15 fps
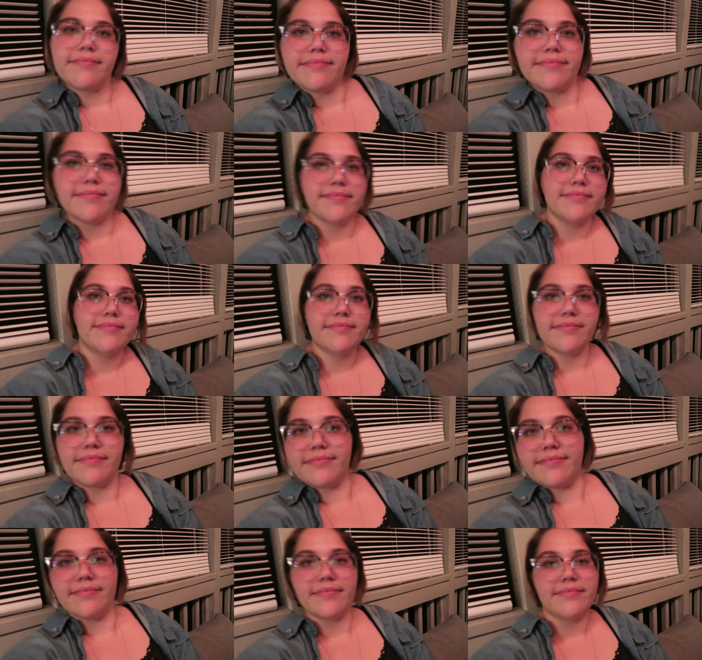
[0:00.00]

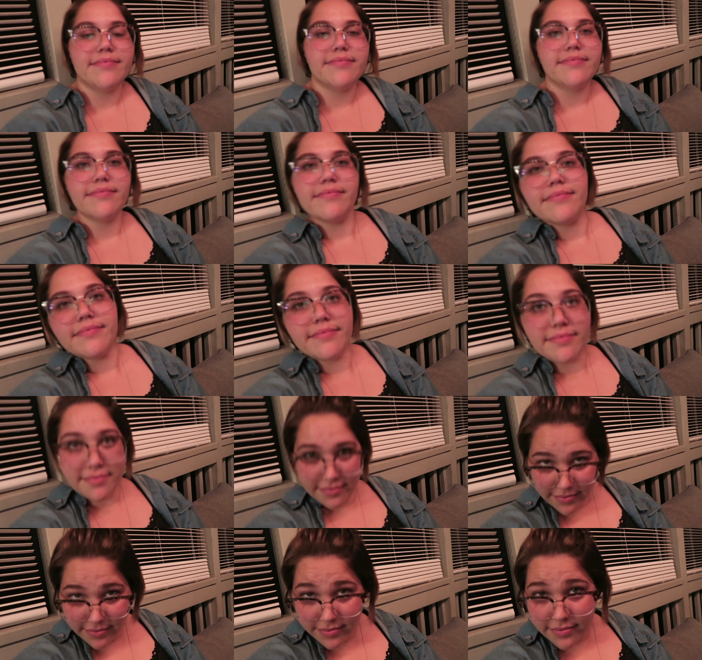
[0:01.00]

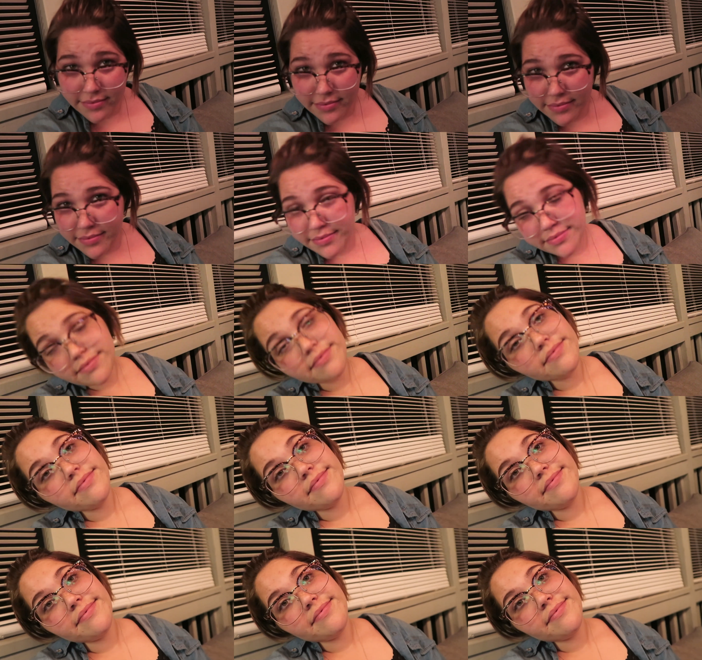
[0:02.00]

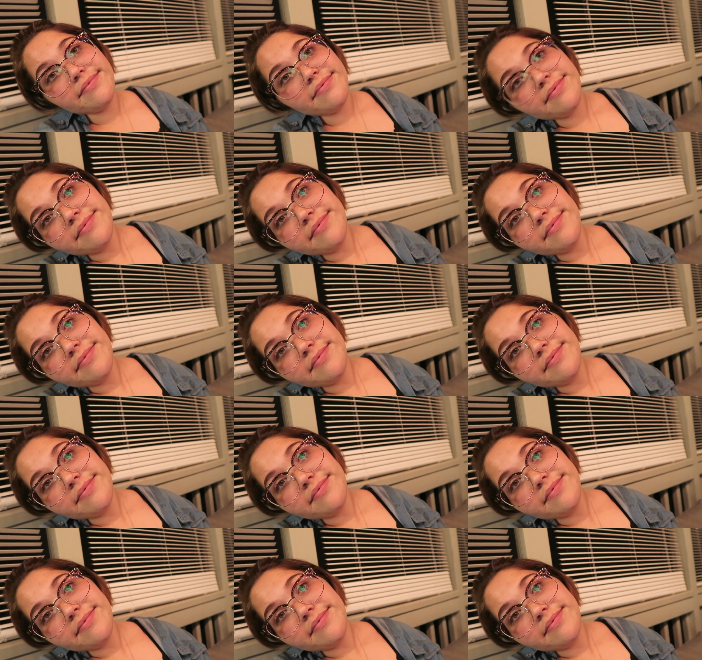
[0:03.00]
[no speech]